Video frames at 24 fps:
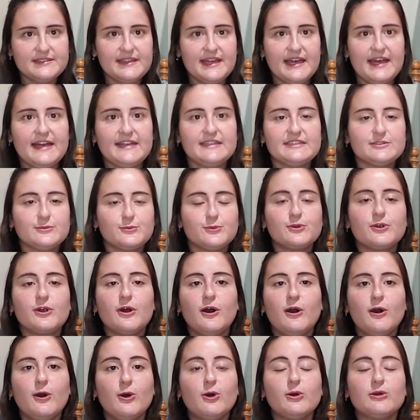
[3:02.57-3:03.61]
that were
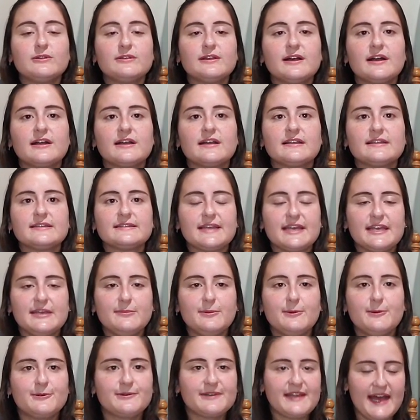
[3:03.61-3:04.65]
all
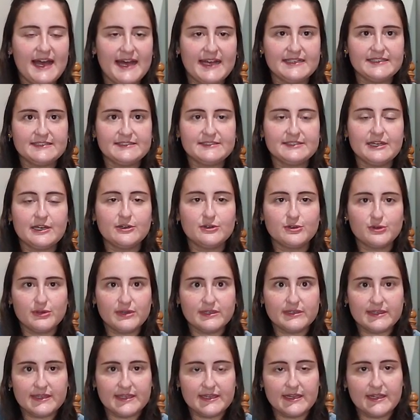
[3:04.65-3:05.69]
labeled as
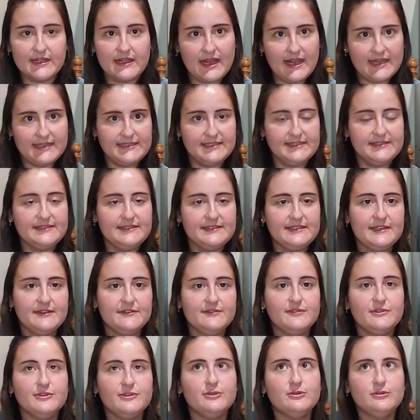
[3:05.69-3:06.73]
acrylic. I did see a
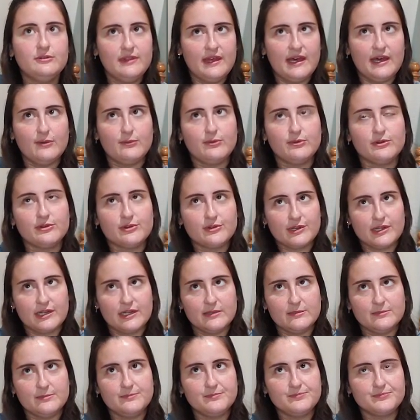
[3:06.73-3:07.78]
few that were
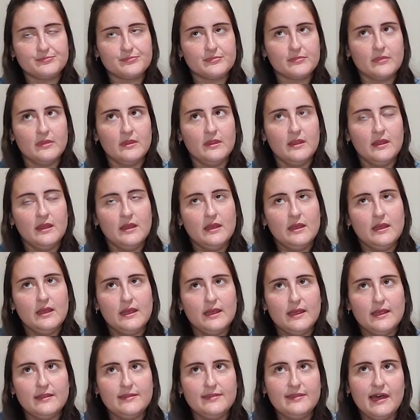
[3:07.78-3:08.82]

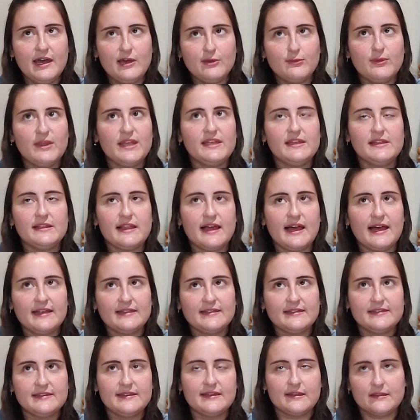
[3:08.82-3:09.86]
in that weight
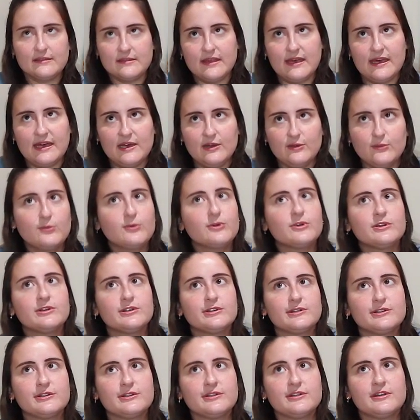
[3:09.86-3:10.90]
class that
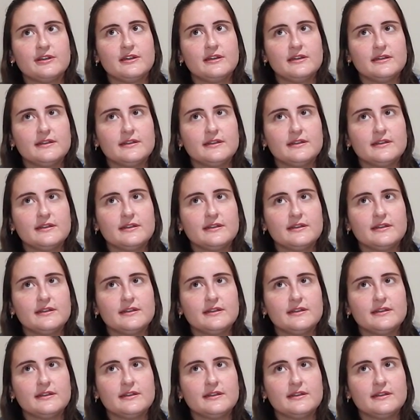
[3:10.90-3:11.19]
were